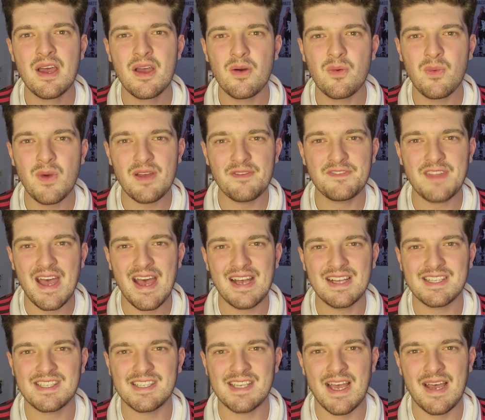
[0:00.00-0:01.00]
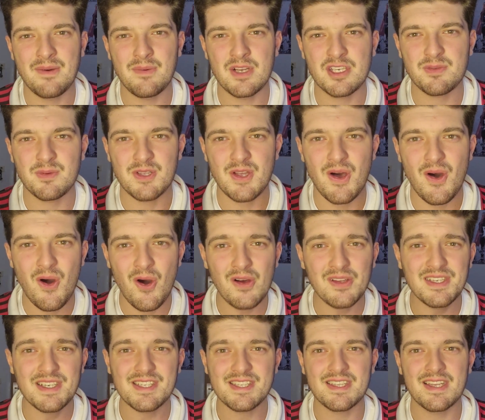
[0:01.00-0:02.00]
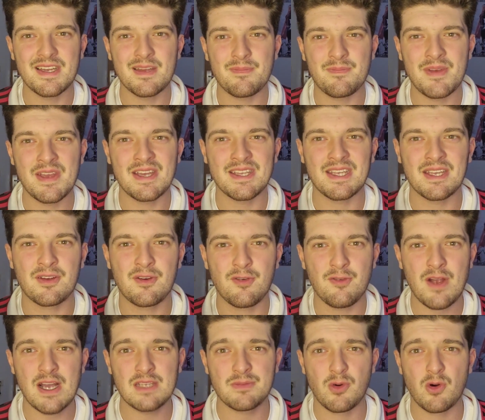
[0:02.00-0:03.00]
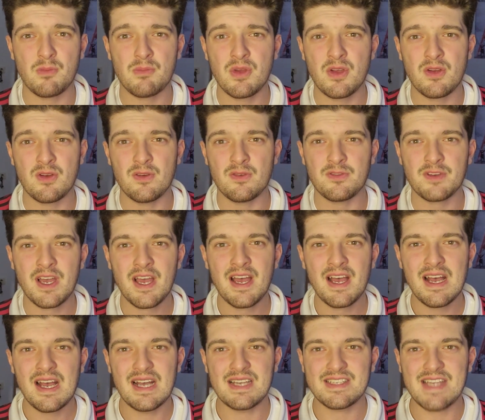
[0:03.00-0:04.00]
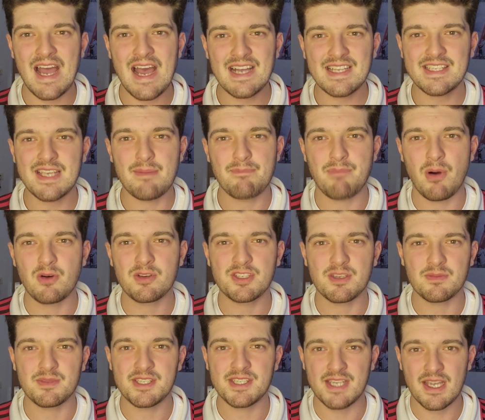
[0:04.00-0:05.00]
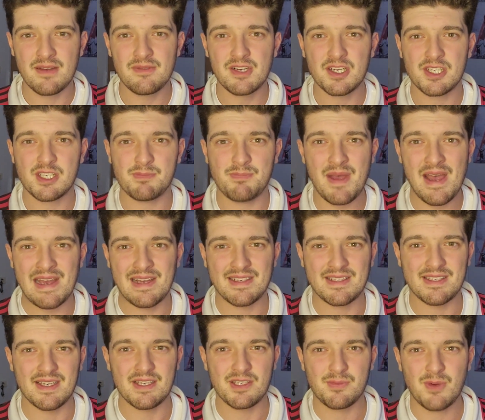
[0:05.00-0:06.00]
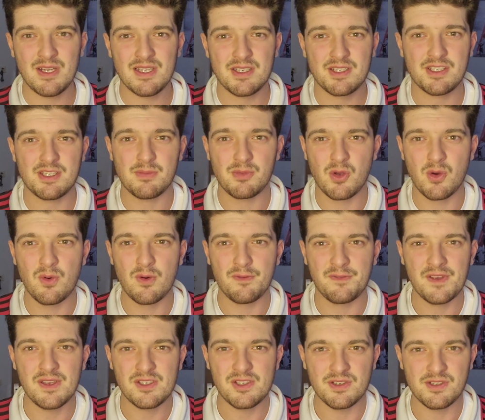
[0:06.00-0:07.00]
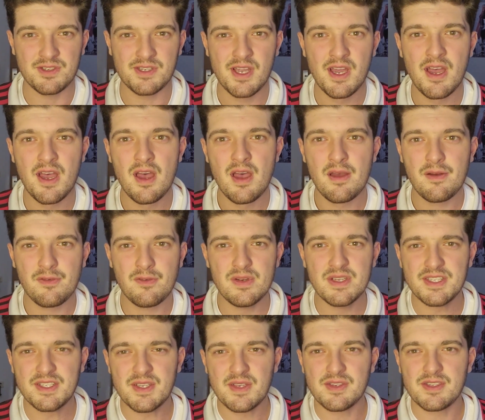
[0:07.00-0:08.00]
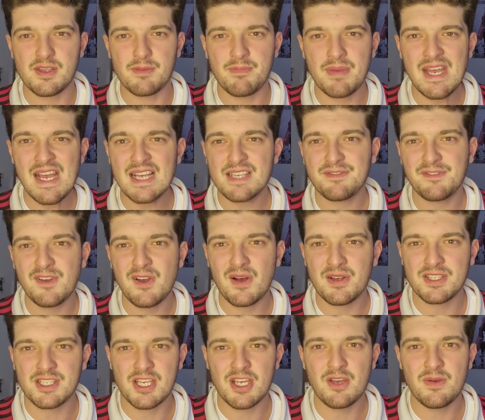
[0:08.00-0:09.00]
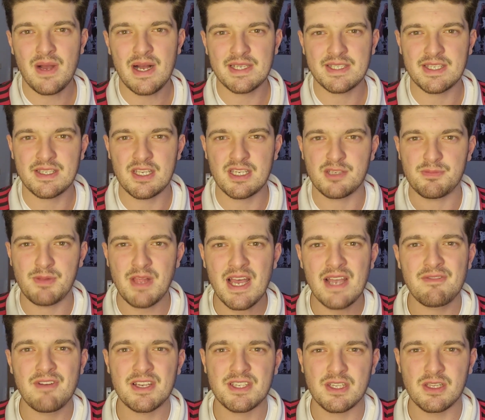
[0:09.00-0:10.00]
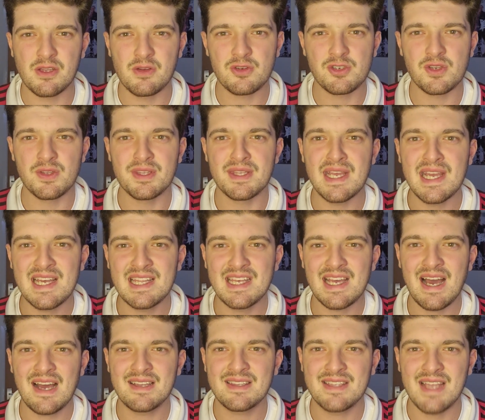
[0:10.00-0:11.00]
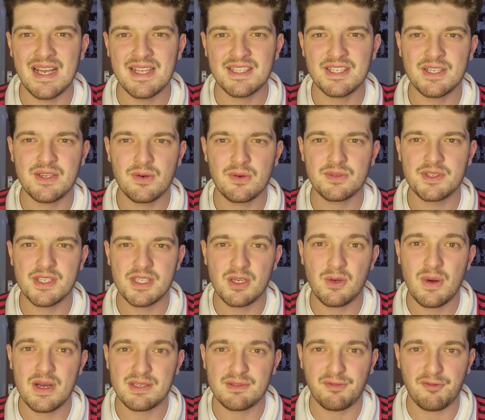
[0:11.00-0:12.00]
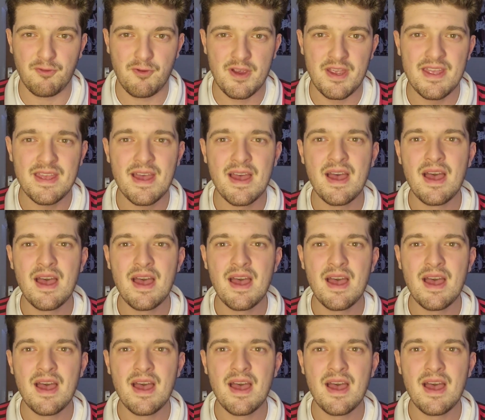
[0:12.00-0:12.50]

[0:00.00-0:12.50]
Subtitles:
with the headset, which would honestly be an incredible move, as the headset boasts some serious specs as well as some cool features. For instance, the PSVR 2 has a display resolution nearly identical to the Quest 3,